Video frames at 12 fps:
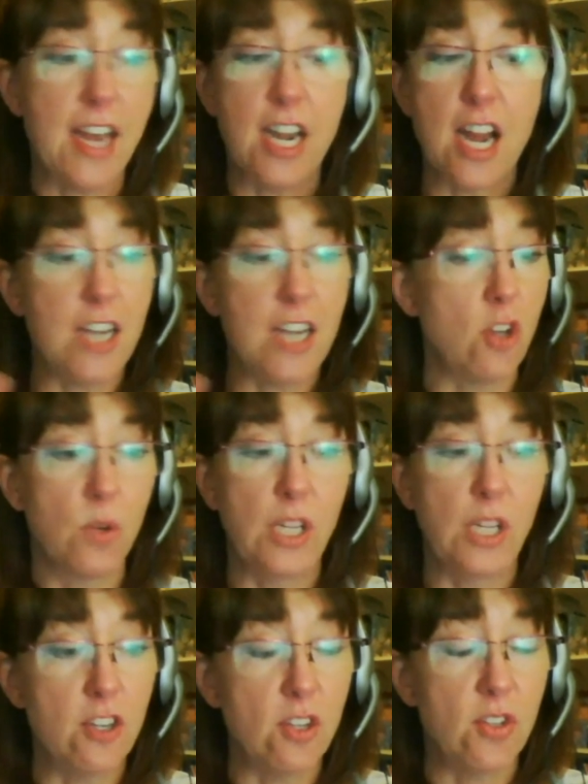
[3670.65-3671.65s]
and I
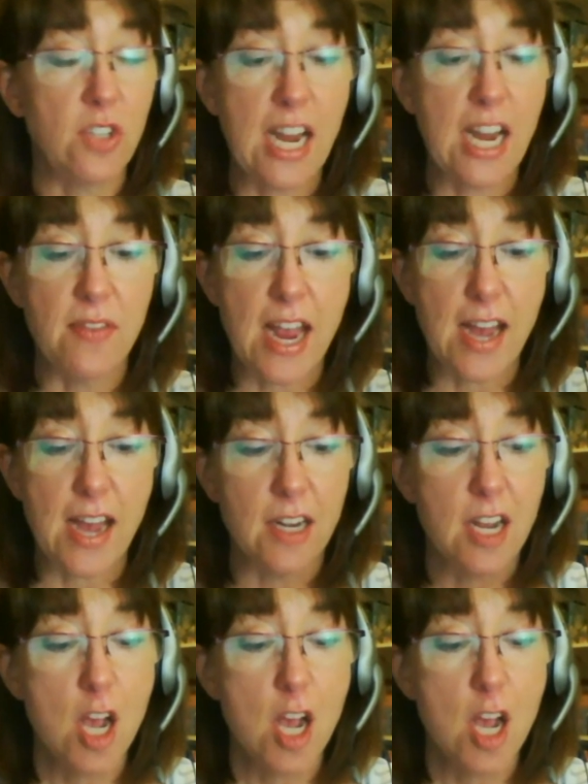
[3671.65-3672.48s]
totally understand that.